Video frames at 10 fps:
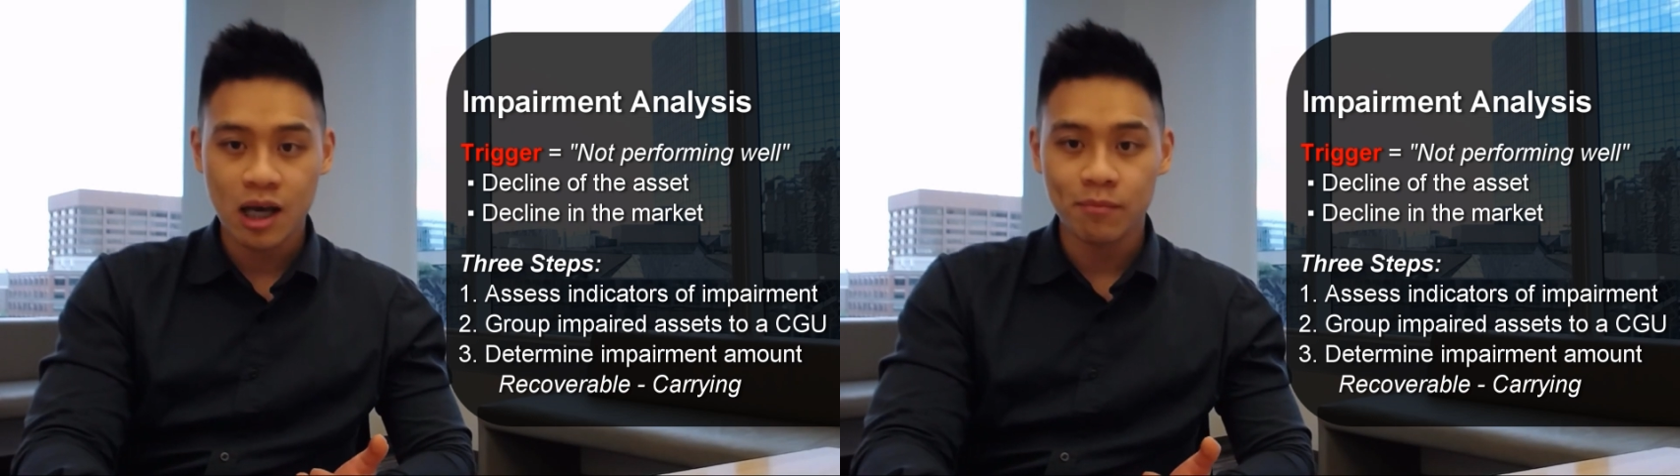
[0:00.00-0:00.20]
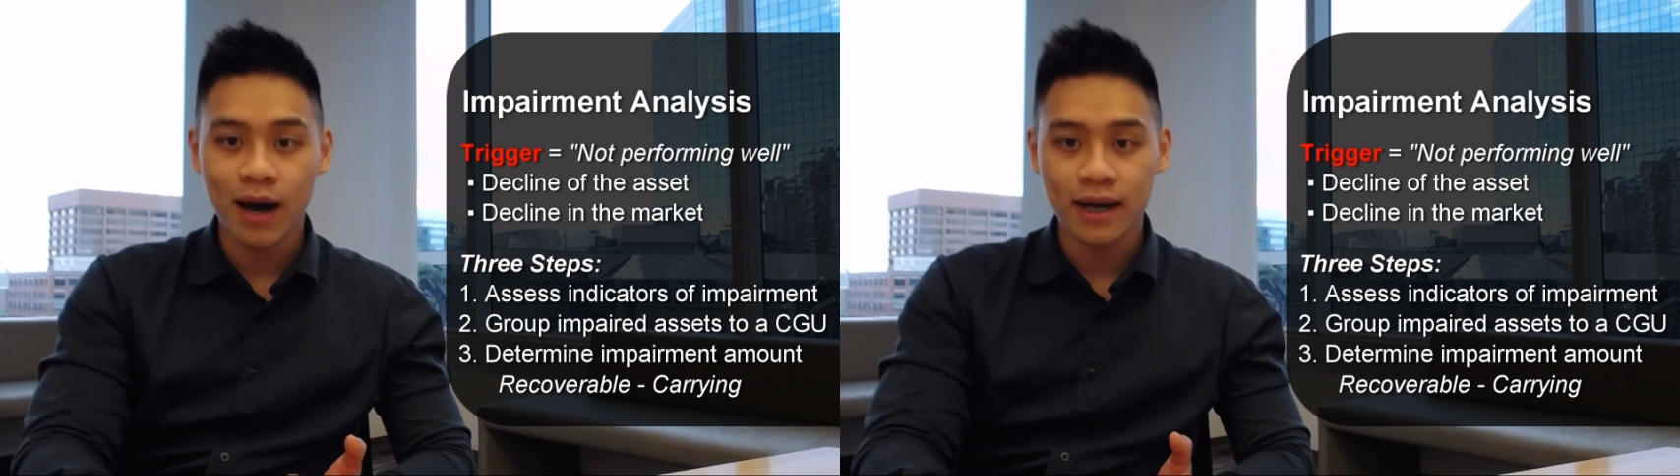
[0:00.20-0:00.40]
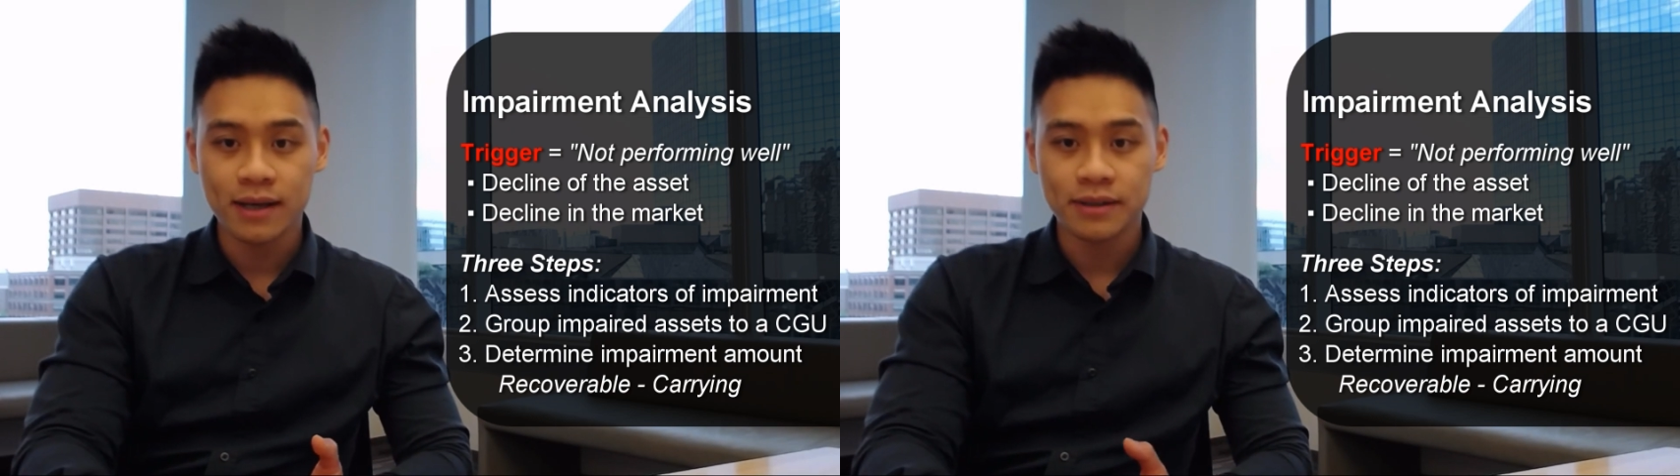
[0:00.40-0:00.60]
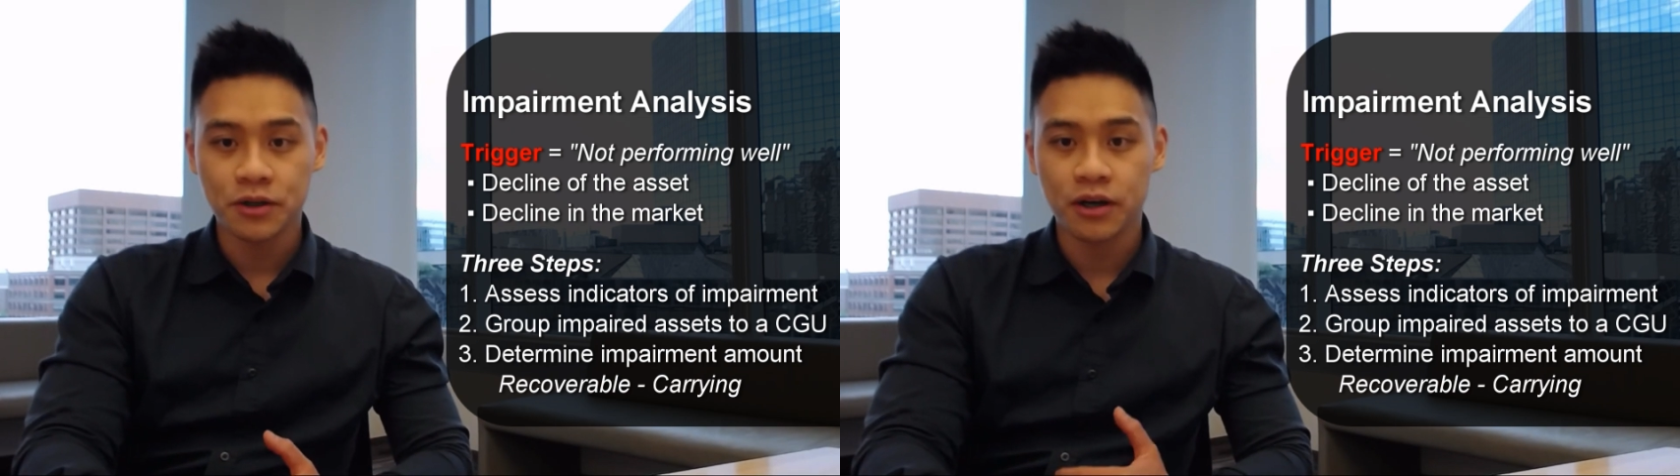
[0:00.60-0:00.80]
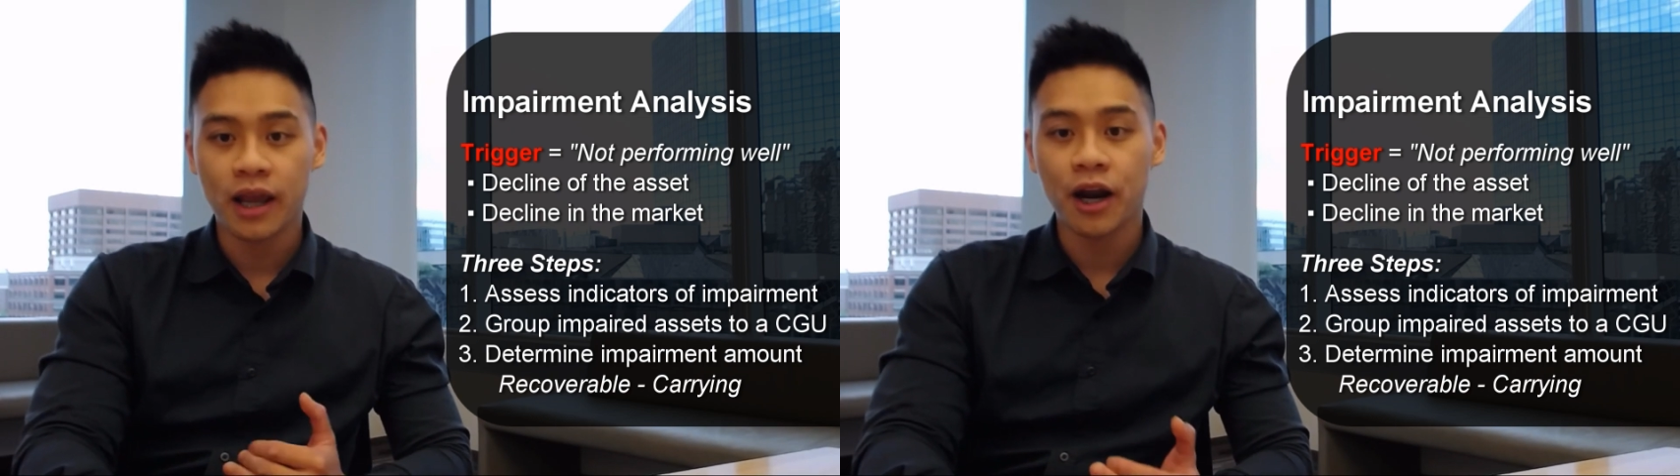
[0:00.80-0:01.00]
minus
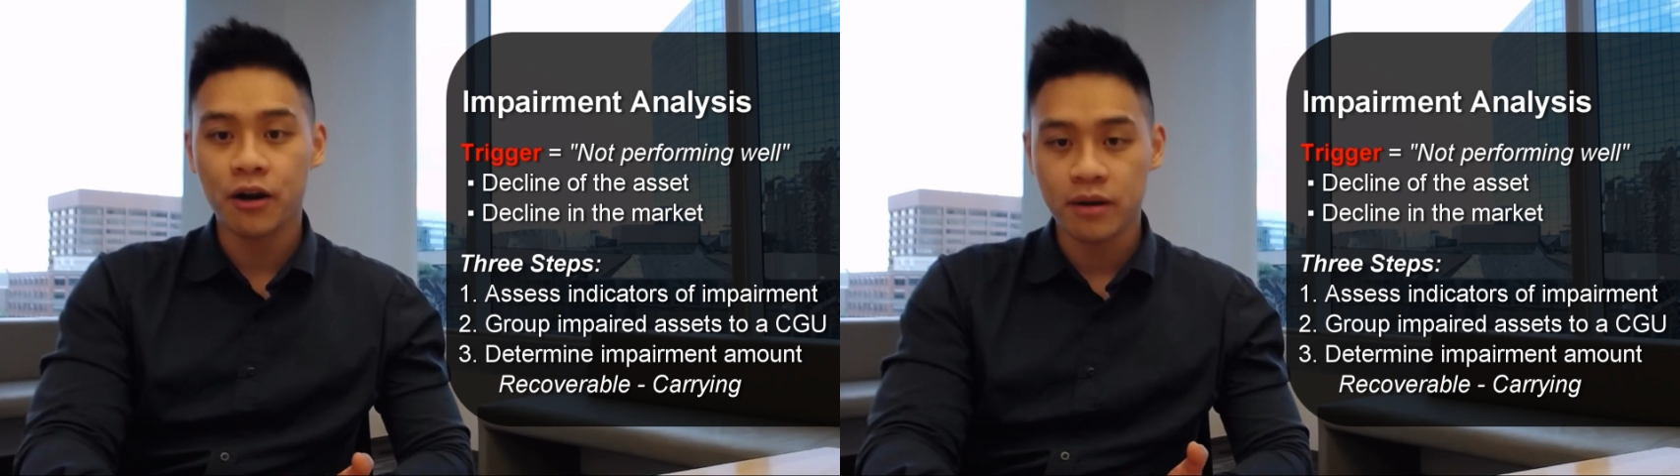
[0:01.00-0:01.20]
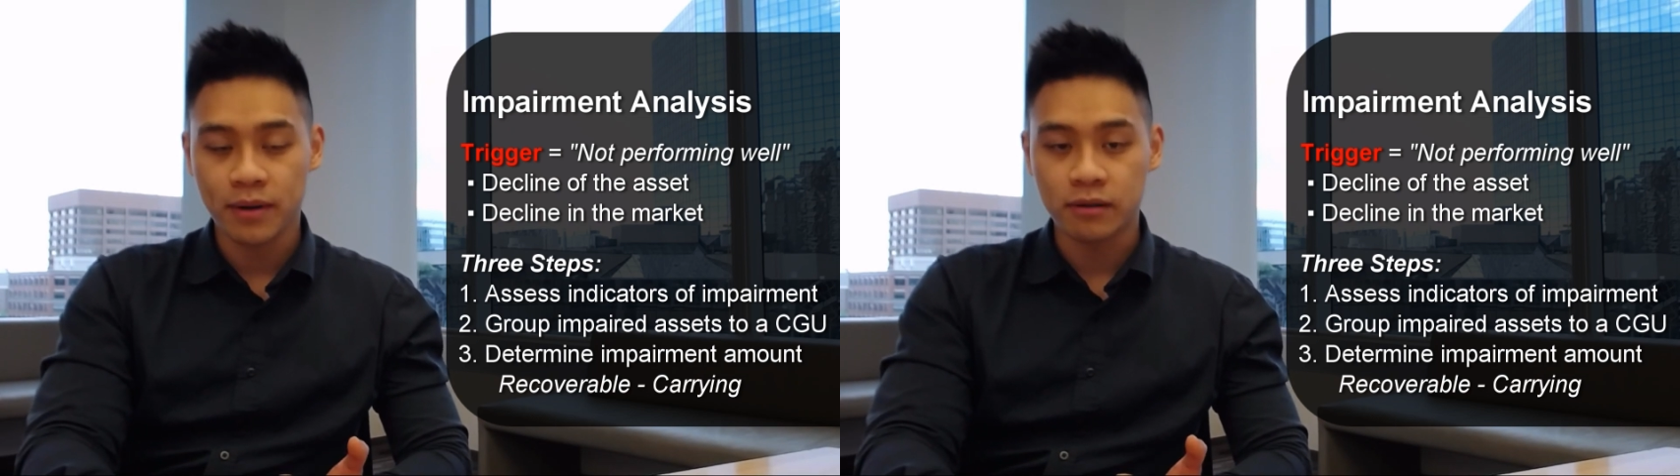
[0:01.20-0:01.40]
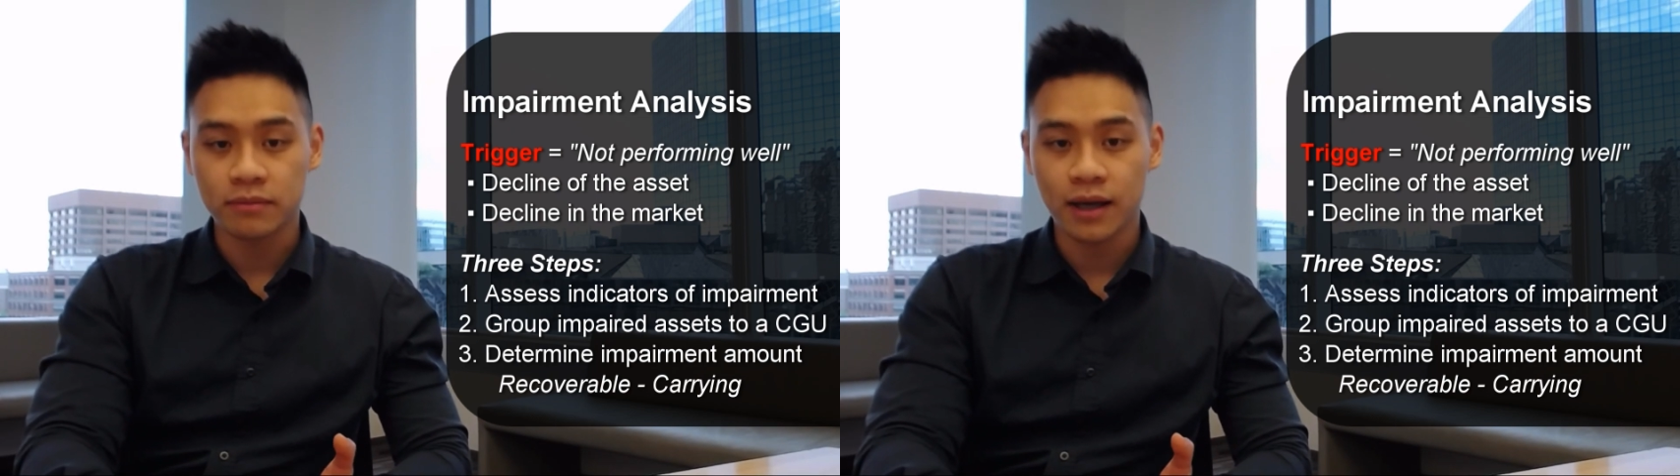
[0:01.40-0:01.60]
your carrying amount,